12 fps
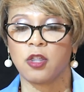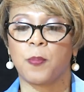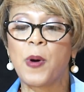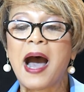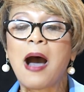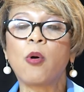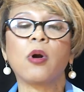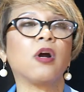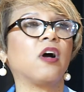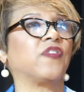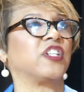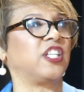The power
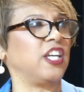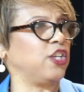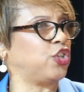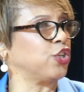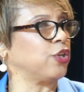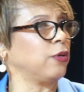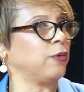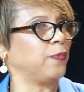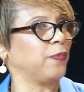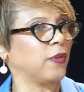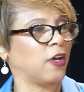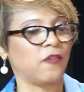of a teacher,
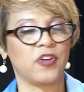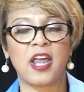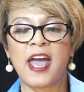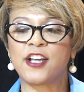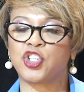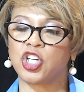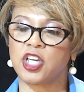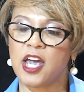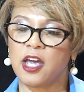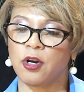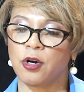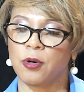of an
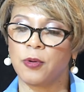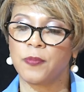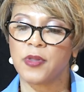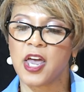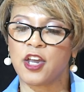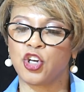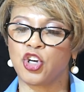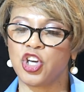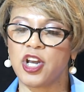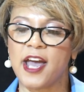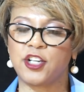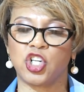educator, and a
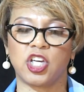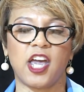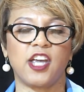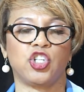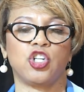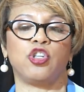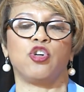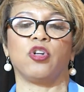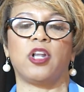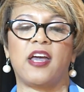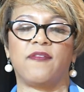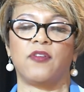good education in your
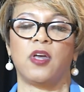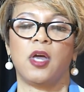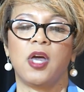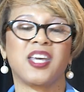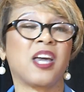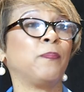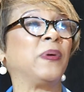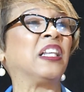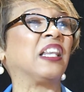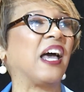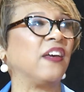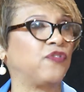life can be
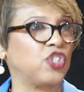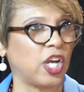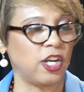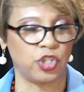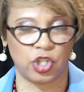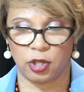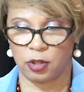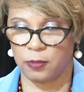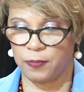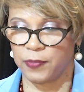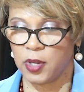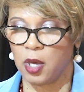life-changing.
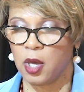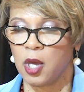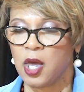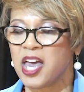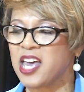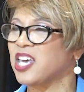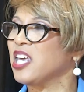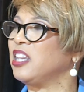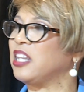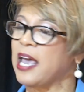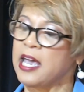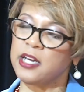It
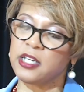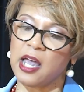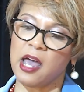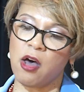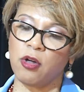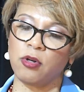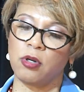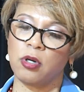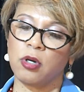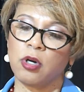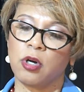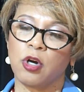can lay down
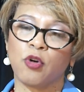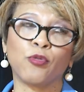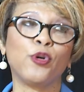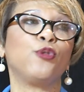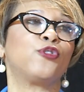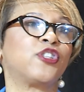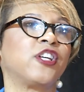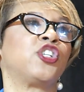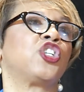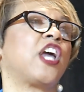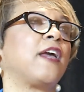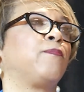roots that
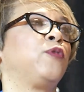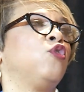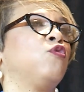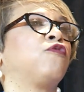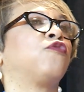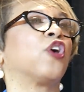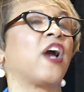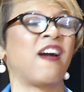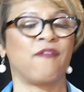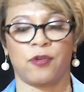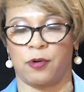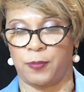shape you
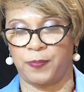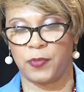forever.